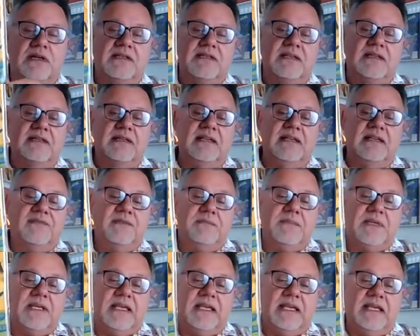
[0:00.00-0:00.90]
It's a David
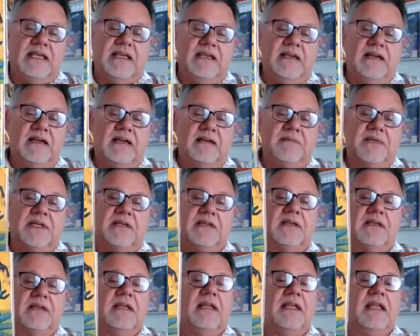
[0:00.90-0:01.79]
McKay comic.
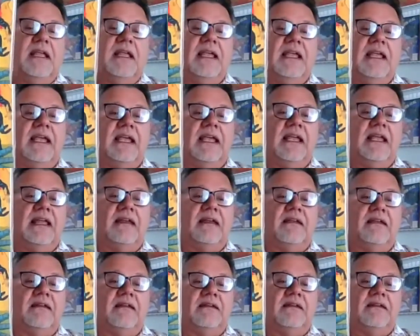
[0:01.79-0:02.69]

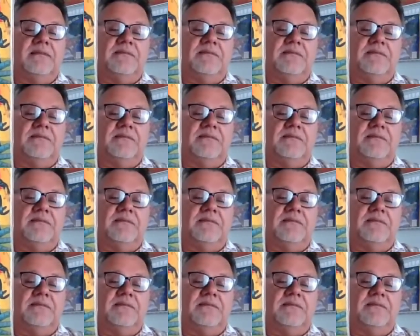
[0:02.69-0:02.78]
And